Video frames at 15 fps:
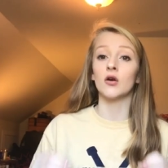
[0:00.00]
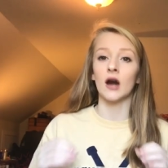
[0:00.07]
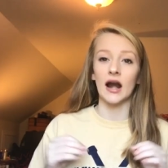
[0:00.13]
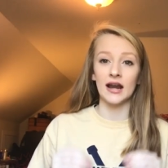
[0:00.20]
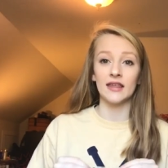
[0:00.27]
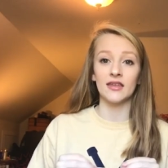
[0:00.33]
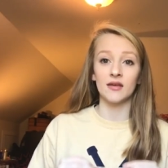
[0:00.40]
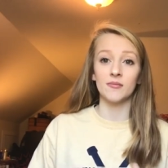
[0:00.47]
or
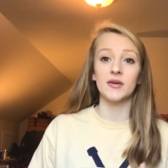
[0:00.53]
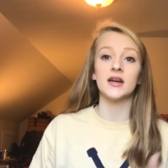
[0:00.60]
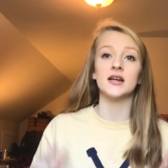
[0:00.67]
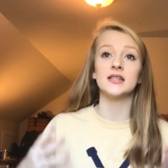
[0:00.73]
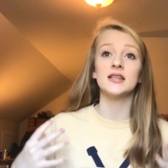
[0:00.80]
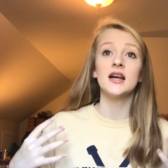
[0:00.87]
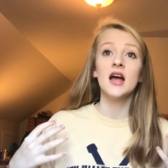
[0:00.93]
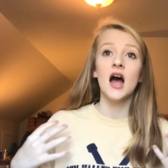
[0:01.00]
anything
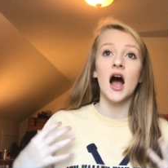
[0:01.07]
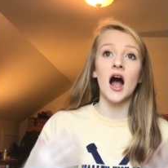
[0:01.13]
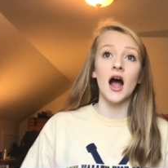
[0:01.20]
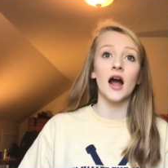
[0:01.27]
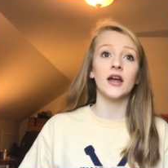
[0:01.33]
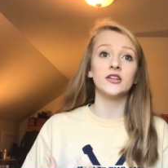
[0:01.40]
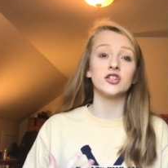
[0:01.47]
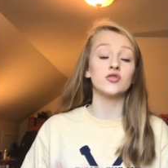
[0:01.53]
because
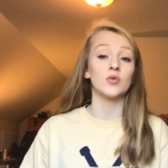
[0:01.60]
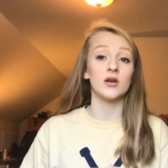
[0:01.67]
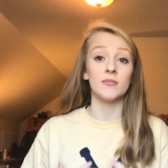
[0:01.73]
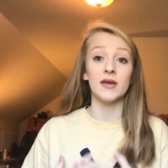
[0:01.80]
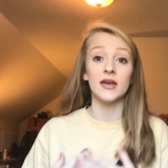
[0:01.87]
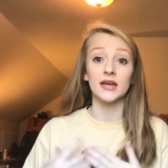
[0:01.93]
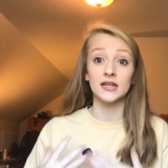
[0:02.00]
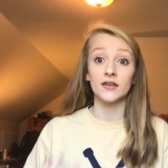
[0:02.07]
I just want to
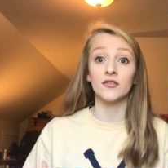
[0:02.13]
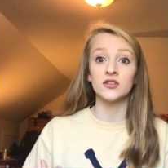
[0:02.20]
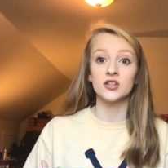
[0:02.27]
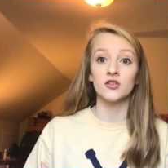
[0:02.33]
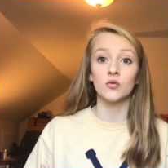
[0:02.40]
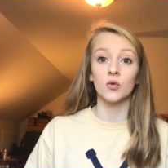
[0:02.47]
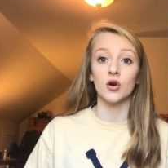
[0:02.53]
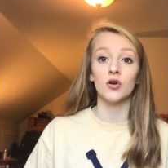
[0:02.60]
make a difference
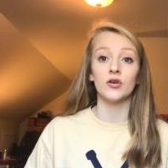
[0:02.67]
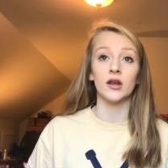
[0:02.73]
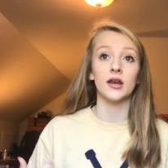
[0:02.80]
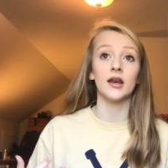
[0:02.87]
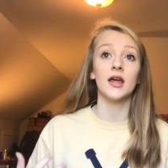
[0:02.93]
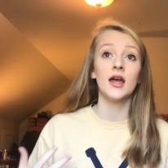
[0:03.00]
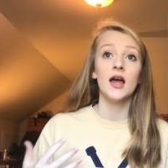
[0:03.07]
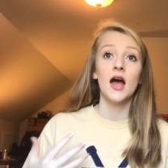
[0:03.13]
in the world and